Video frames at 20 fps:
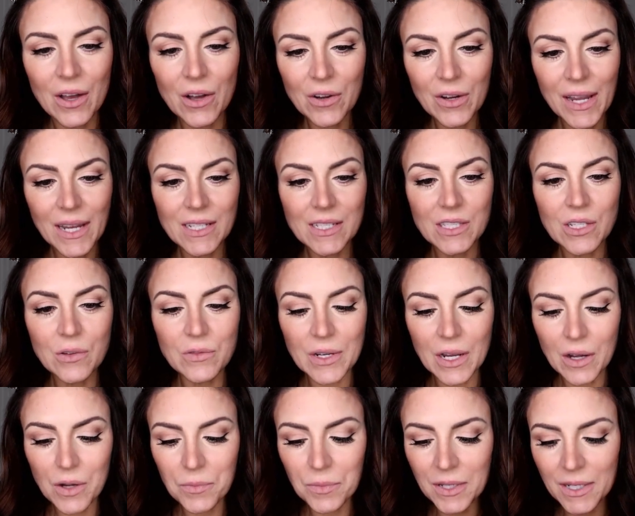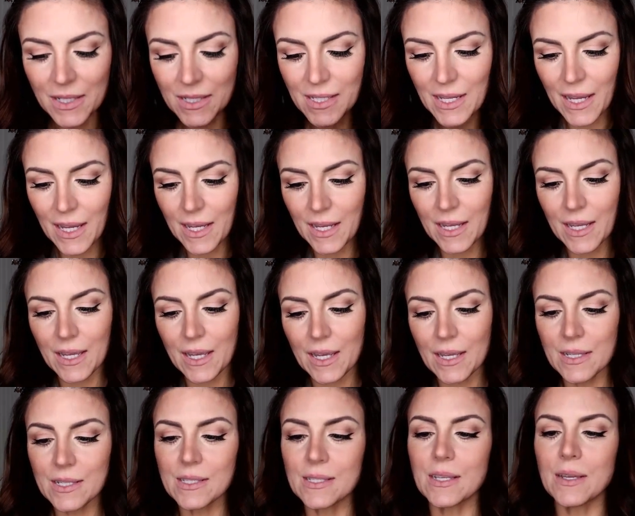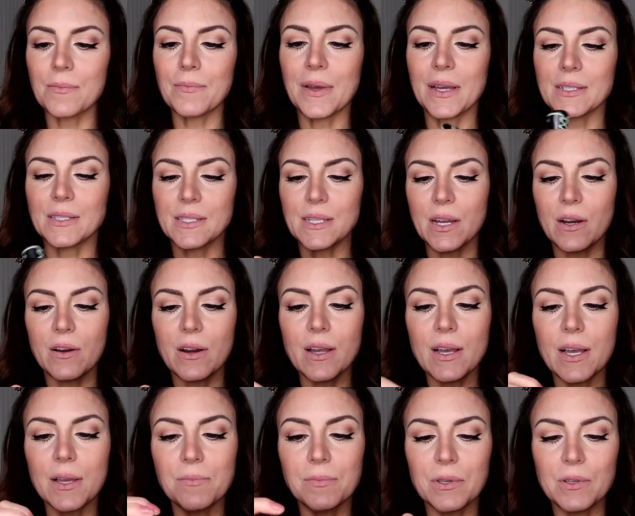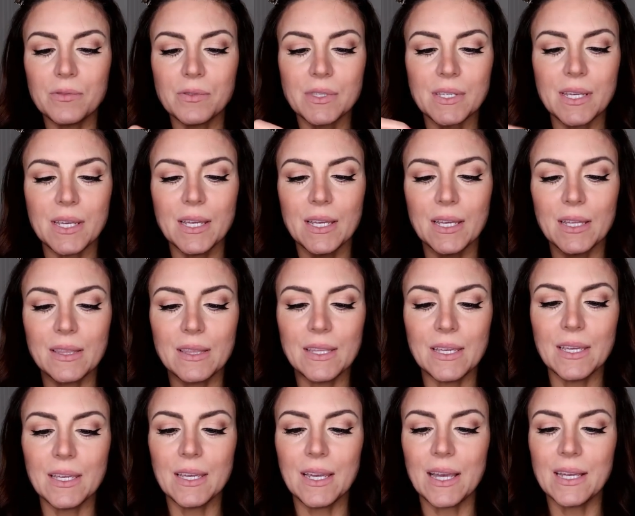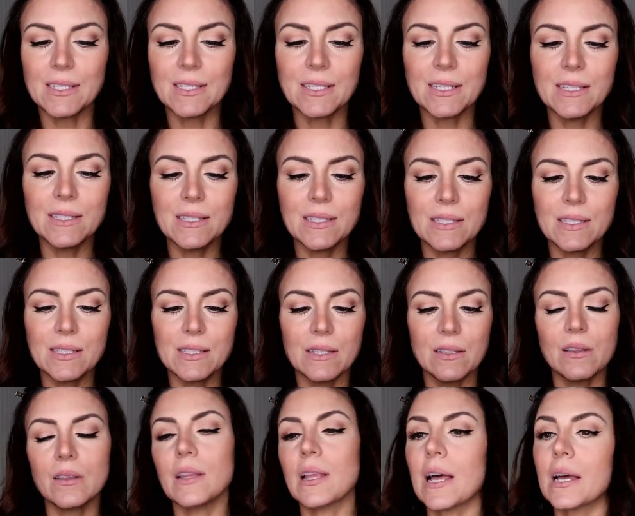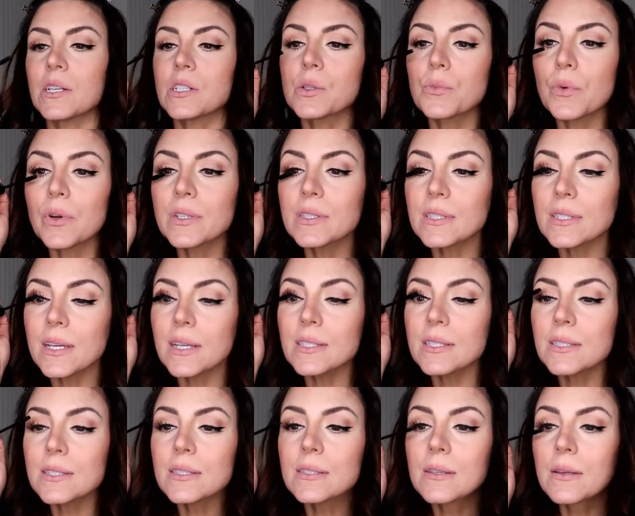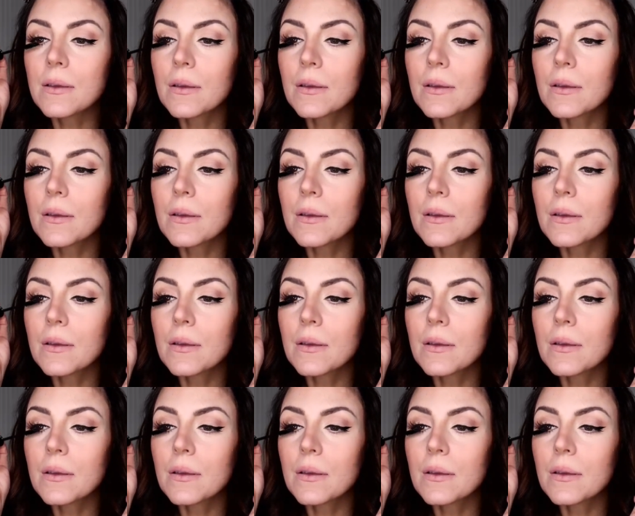Okay, so now I'm gonna take some mascara. I'm using the Essence Lash Princess.